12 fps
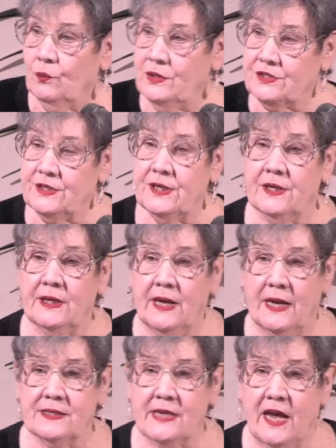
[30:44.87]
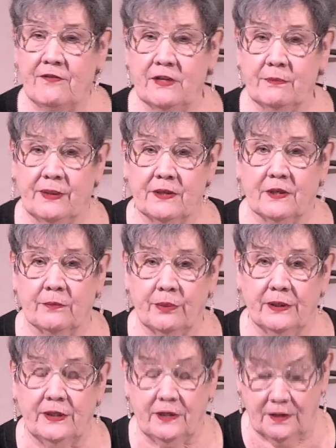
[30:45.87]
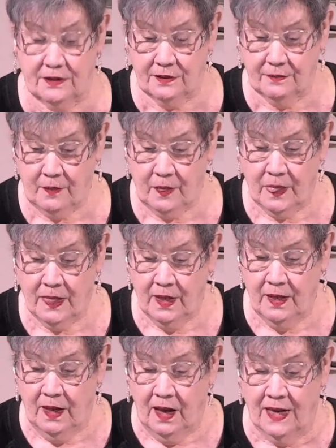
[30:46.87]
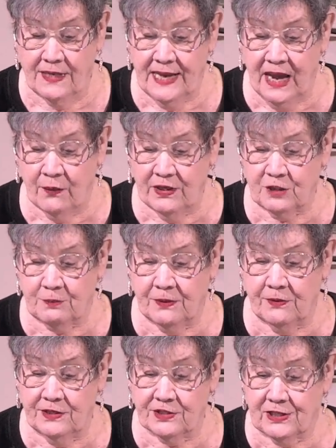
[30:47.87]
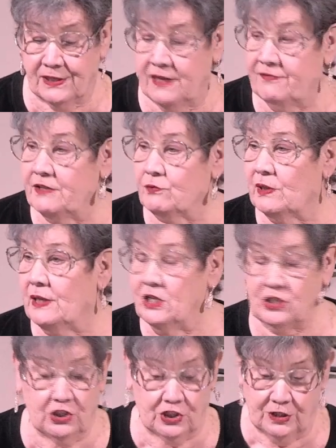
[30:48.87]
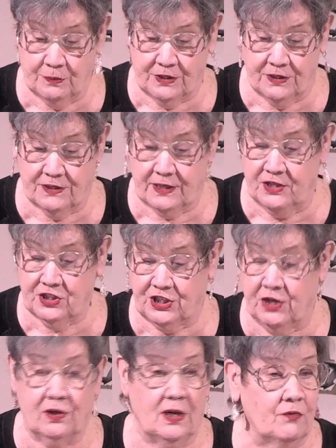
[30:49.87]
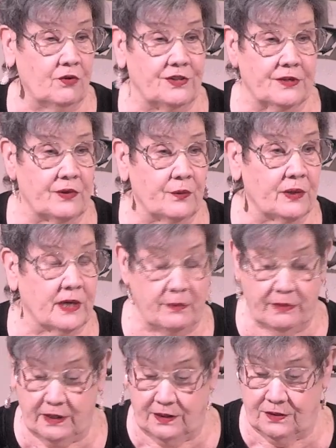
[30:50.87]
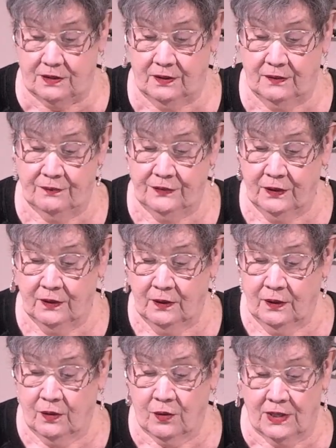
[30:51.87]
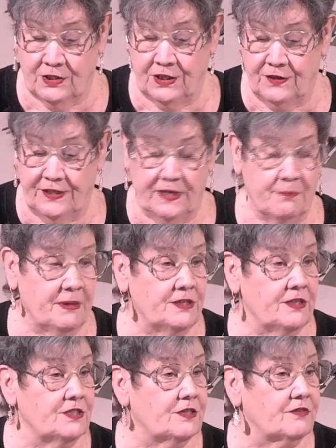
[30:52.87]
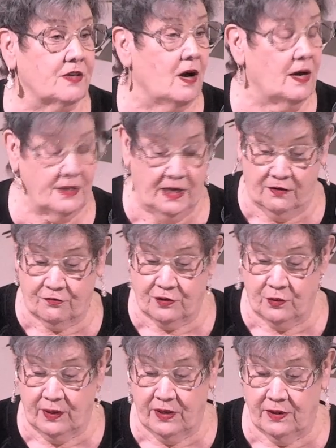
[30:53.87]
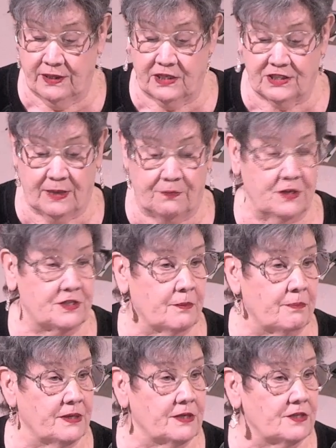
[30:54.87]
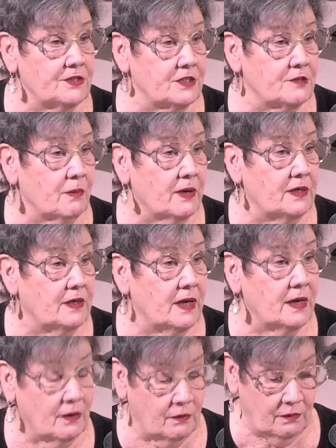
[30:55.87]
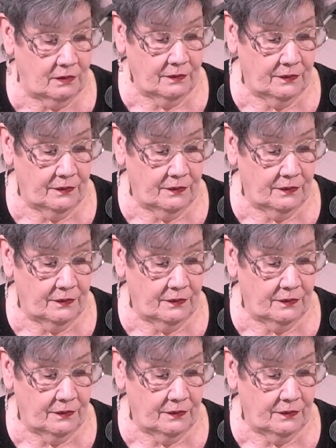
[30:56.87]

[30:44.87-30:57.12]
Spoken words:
We see it as having been completed. I now experience loving relationships as I share love with everyone I meet. Or I see the abundance of God everywhere and accept this abundance as mine now.